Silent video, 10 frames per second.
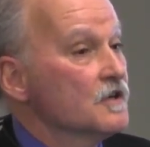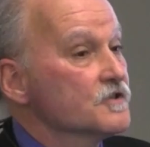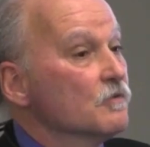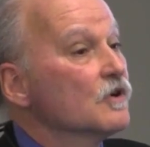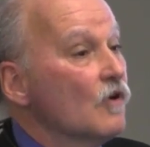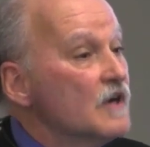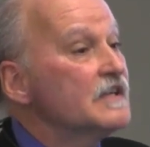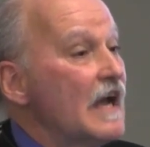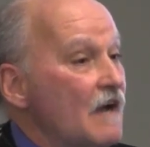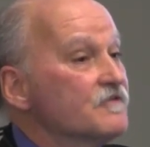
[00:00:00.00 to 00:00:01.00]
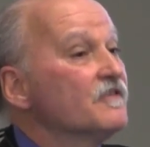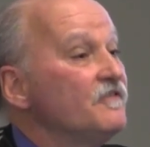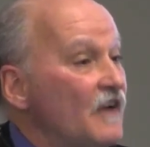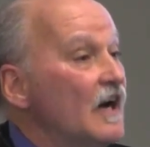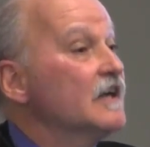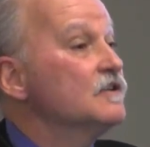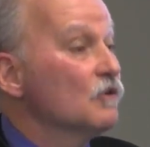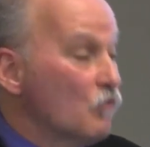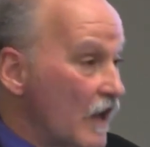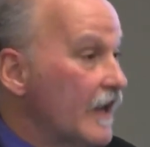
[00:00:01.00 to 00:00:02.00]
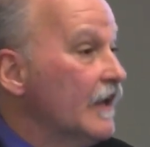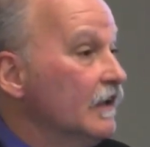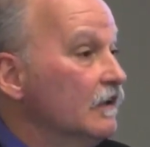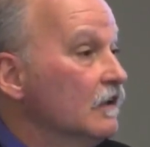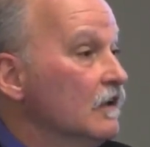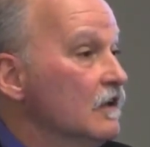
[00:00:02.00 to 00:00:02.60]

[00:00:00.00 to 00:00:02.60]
So we're going to have to find a way